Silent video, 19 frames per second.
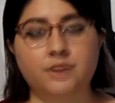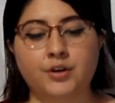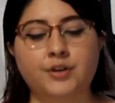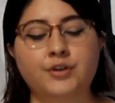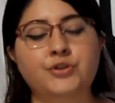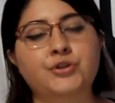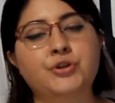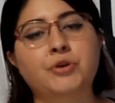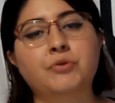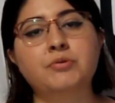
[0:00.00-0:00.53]

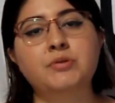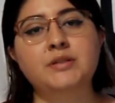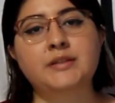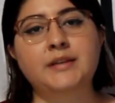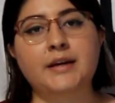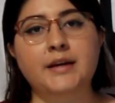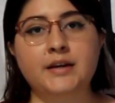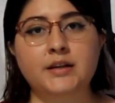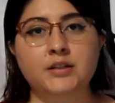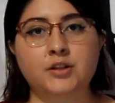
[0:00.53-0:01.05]
shows
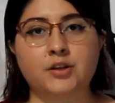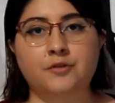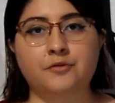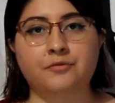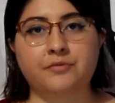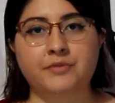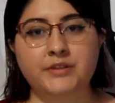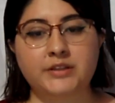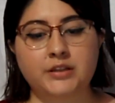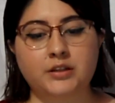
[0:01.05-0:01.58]
signs of
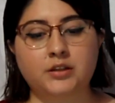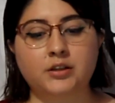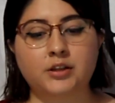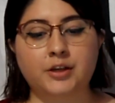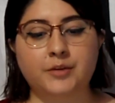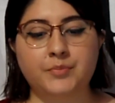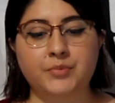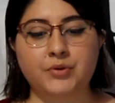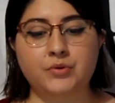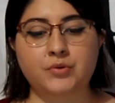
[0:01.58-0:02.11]
physical
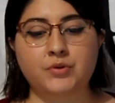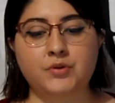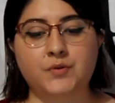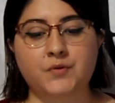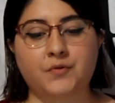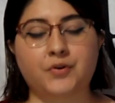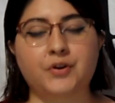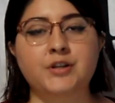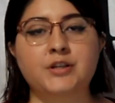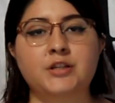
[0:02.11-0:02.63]
abuse, for
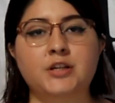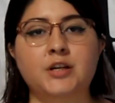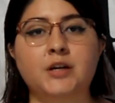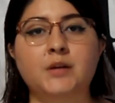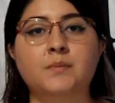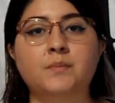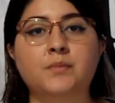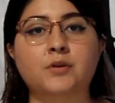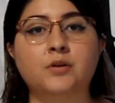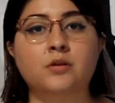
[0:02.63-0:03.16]

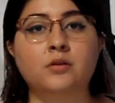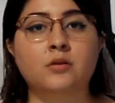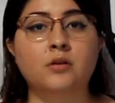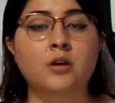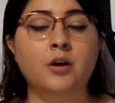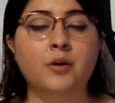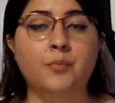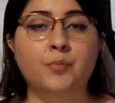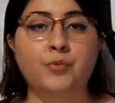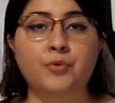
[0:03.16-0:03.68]
example,
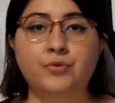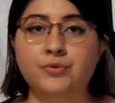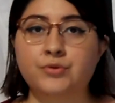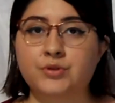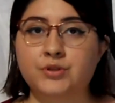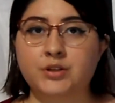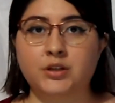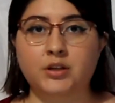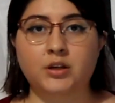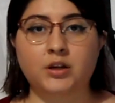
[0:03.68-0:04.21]

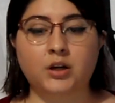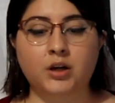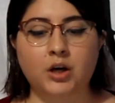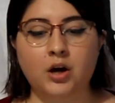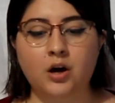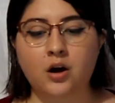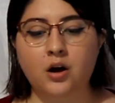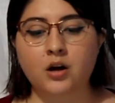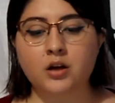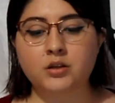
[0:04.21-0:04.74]
bruising,
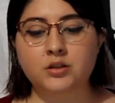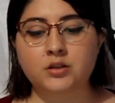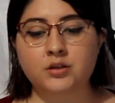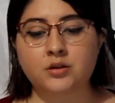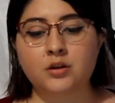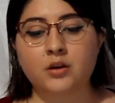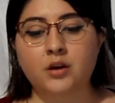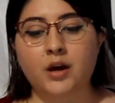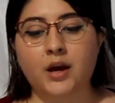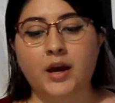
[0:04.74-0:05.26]
cuts,
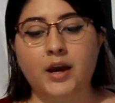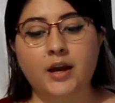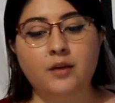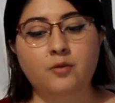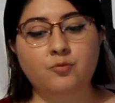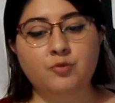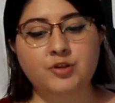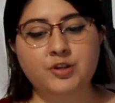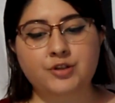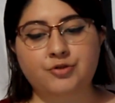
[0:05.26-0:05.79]
and
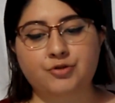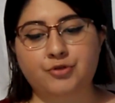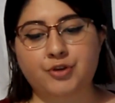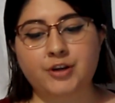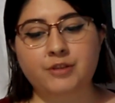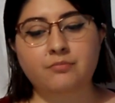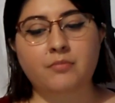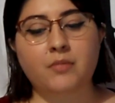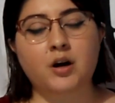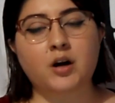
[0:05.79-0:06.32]
restraint
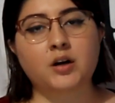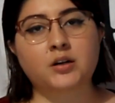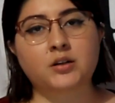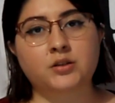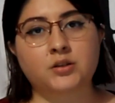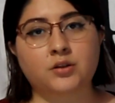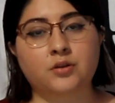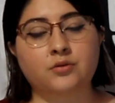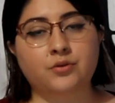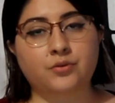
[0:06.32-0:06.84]
marks
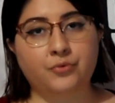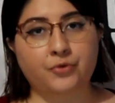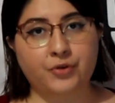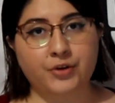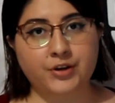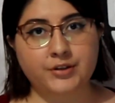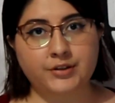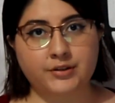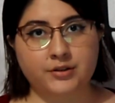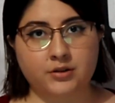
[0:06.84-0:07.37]
on the
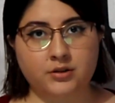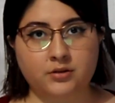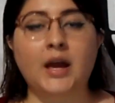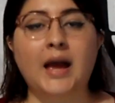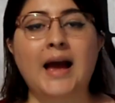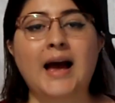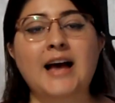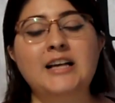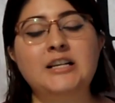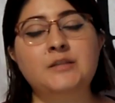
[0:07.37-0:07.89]
wrists,
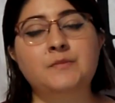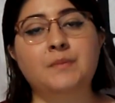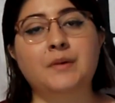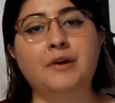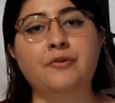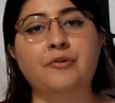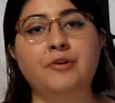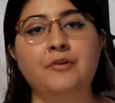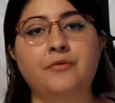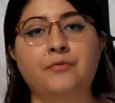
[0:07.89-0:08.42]
has
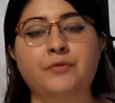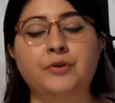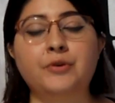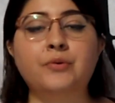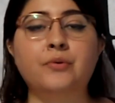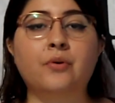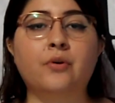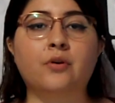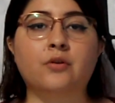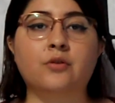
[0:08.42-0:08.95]
very few
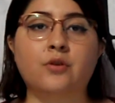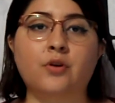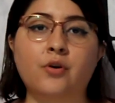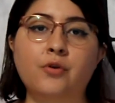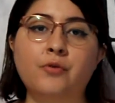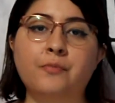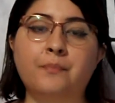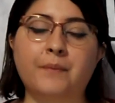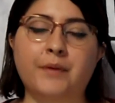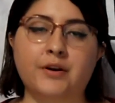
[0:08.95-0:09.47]
or no
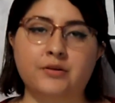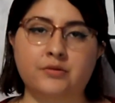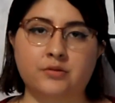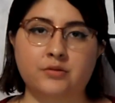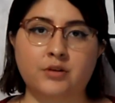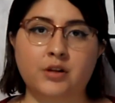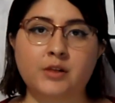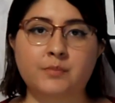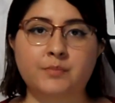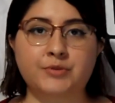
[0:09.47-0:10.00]
personal
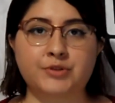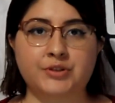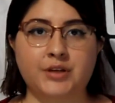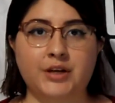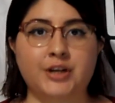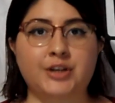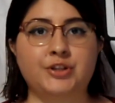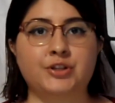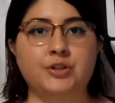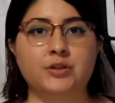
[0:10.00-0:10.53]

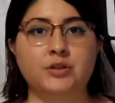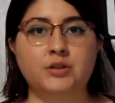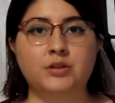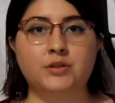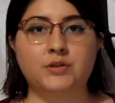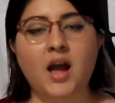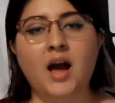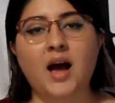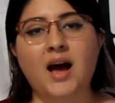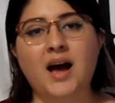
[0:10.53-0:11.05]
possessions,
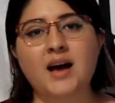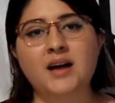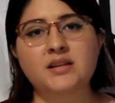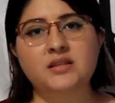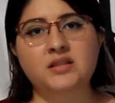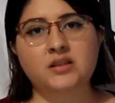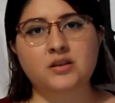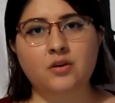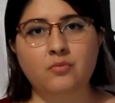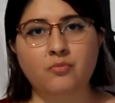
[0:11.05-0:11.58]
has
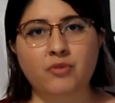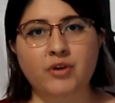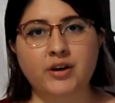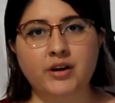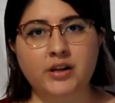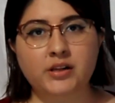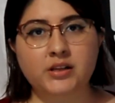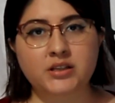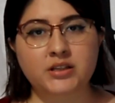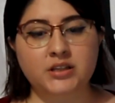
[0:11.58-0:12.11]
someone
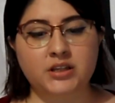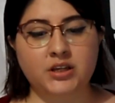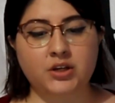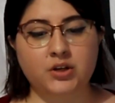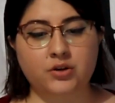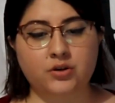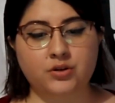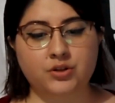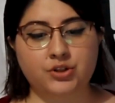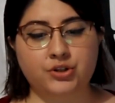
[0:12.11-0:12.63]
else in
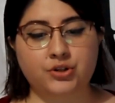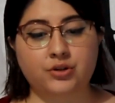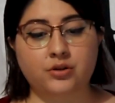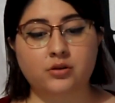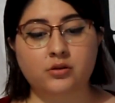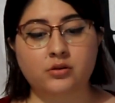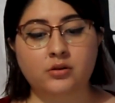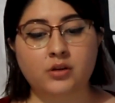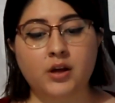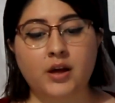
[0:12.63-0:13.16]
control
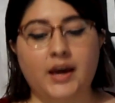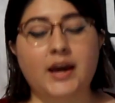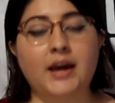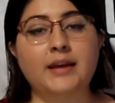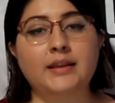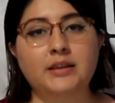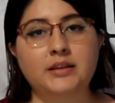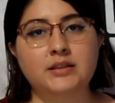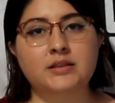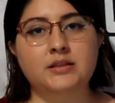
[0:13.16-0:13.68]
and
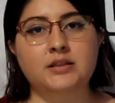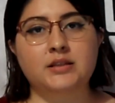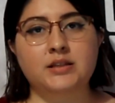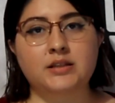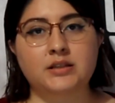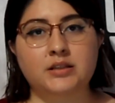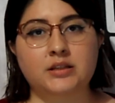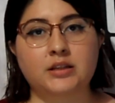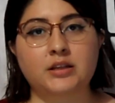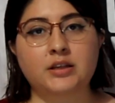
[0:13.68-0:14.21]

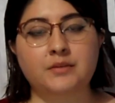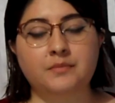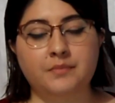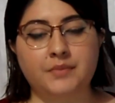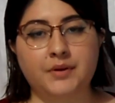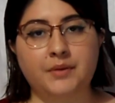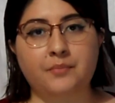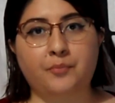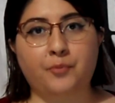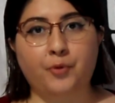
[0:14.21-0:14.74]
insisting in
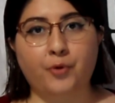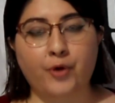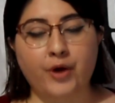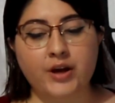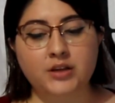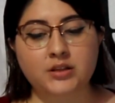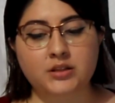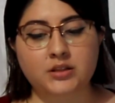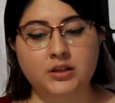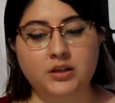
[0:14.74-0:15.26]
being
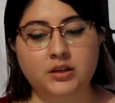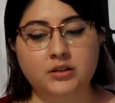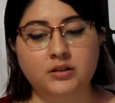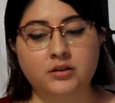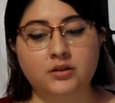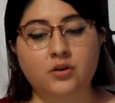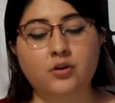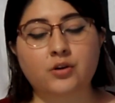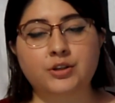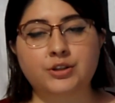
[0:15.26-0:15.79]
present
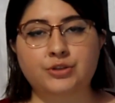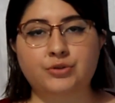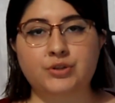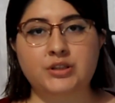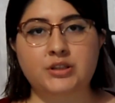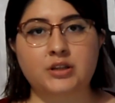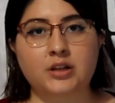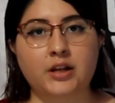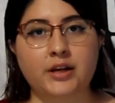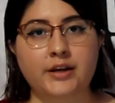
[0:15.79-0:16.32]
or
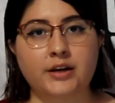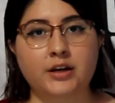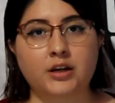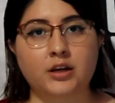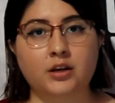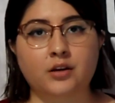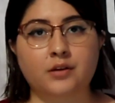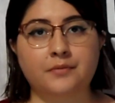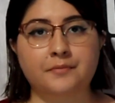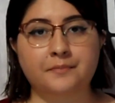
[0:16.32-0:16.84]
translating,
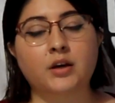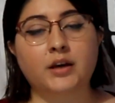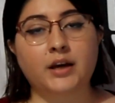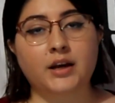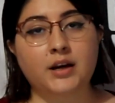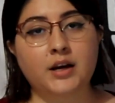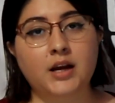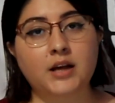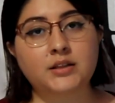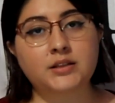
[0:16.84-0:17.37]

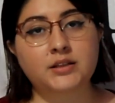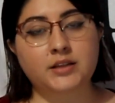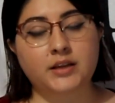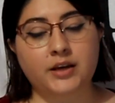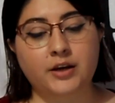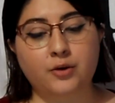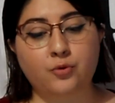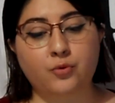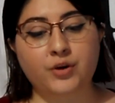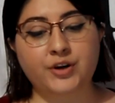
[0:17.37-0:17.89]
cannot say
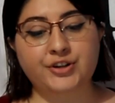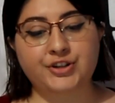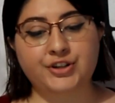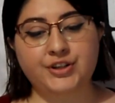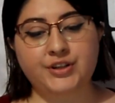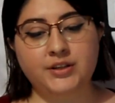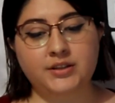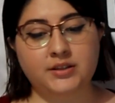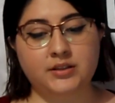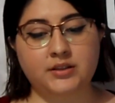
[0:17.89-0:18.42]
where she
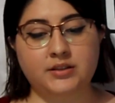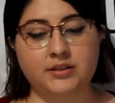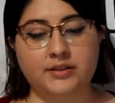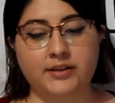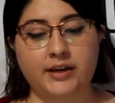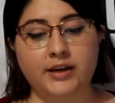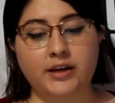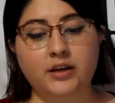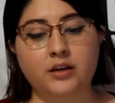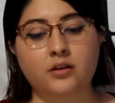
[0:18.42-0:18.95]
is
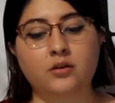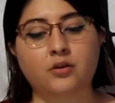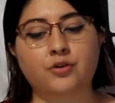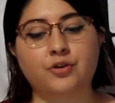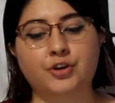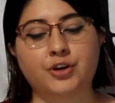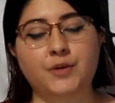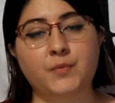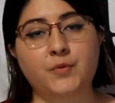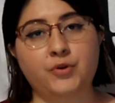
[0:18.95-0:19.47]
staying or
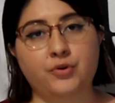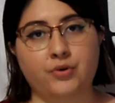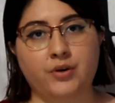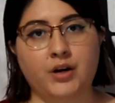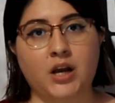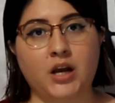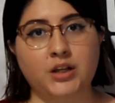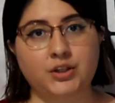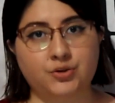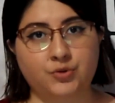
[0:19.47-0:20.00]
give you an
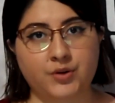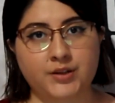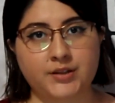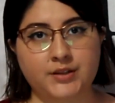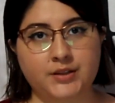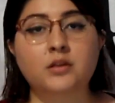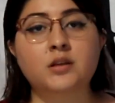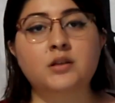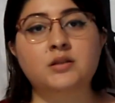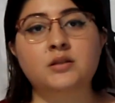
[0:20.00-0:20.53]
address,
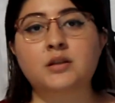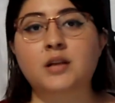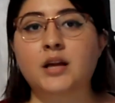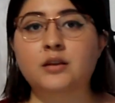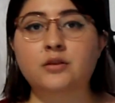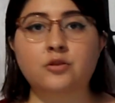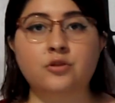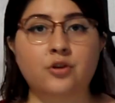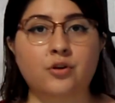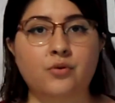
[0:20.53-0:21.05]
does not
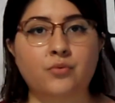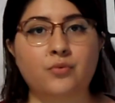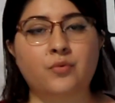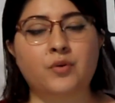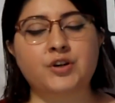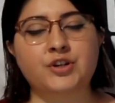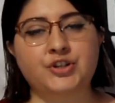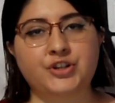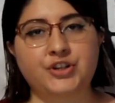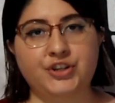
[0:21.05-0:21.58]
know where
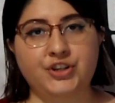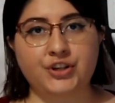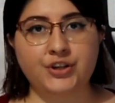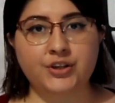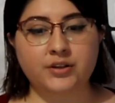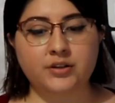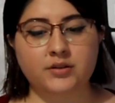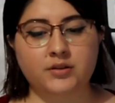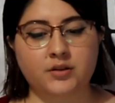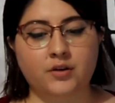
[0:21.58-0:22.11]
she
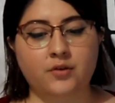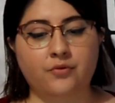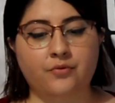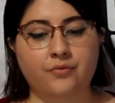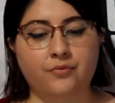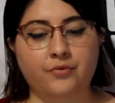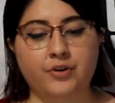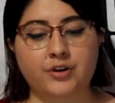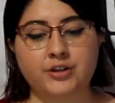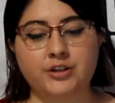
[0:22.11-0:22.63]
is, for
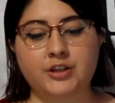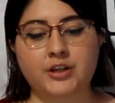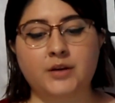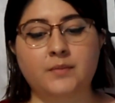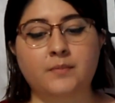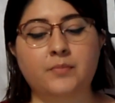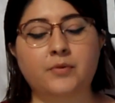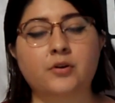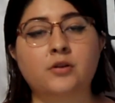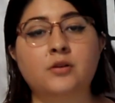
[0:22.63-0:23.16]

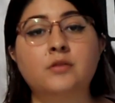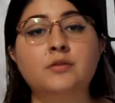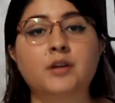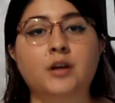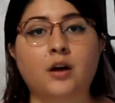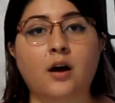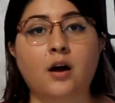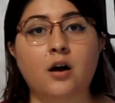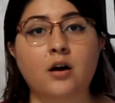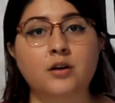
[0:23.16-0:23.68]
example, the
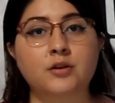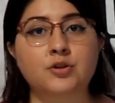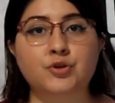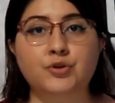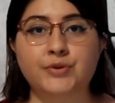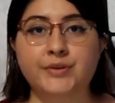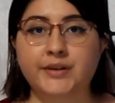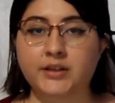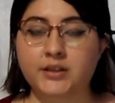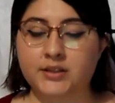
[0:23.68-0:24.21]

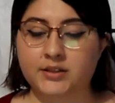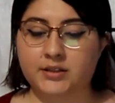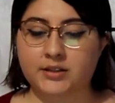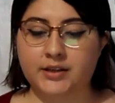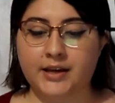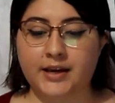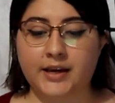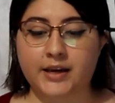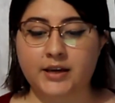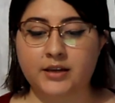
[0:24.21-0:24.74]
country,
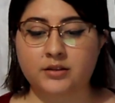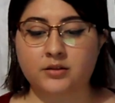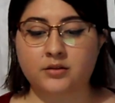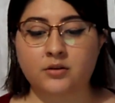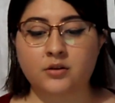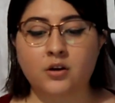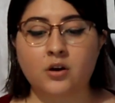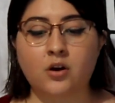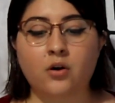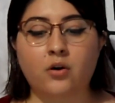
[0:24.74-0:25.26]
state,
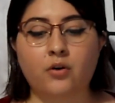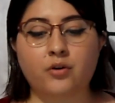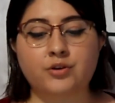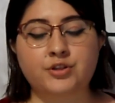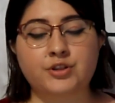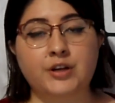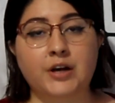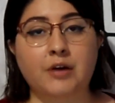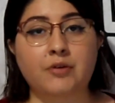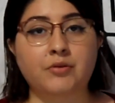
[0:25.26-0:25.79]
or
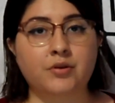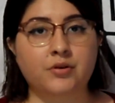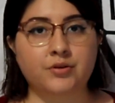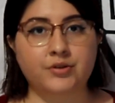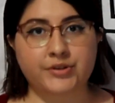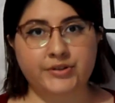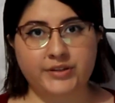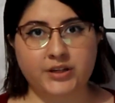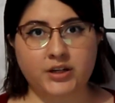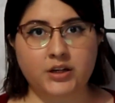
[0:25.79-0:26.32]
town or
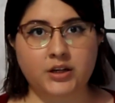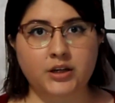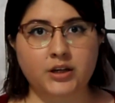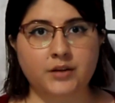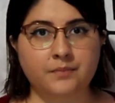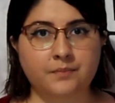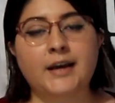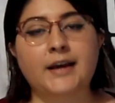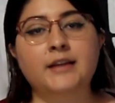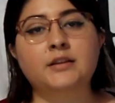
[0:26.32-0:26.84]
city,
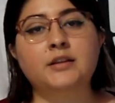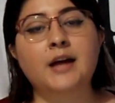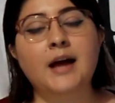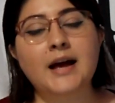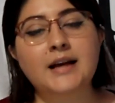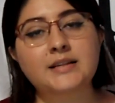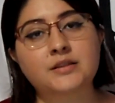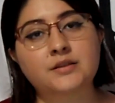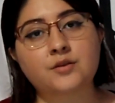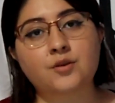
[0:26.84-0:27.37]
and
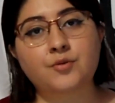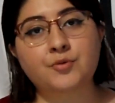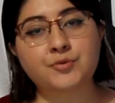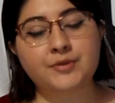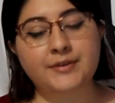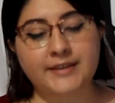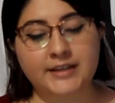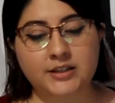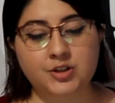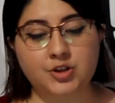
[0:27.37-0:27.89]
has no
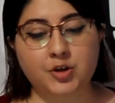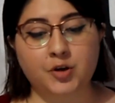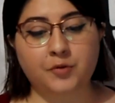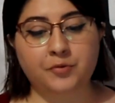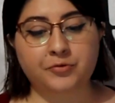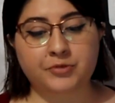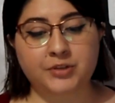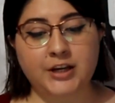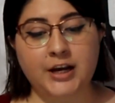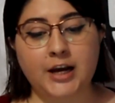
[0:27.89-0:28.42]
sense of
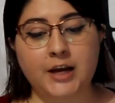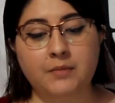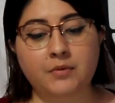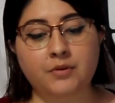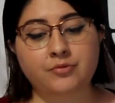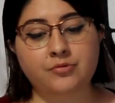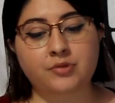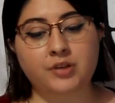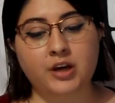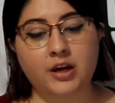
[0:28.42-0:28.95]
time of
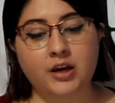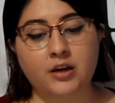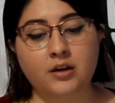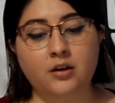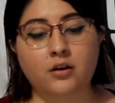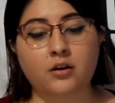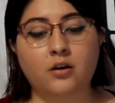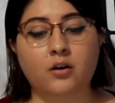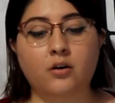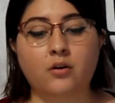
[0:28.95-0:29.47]
day
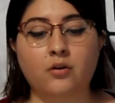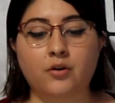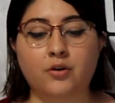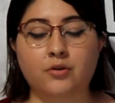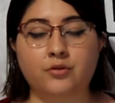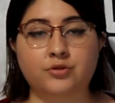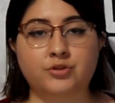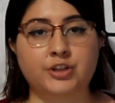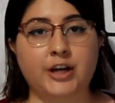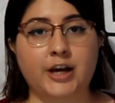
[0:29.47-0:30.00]
or
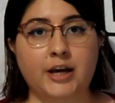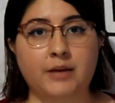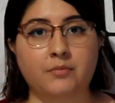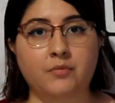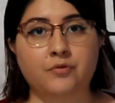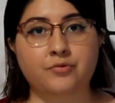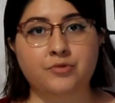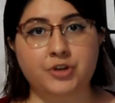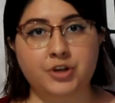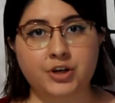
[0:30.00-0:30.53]
time of
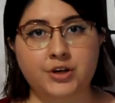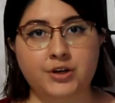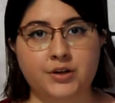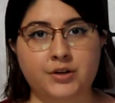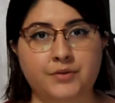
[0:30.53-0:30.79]
year.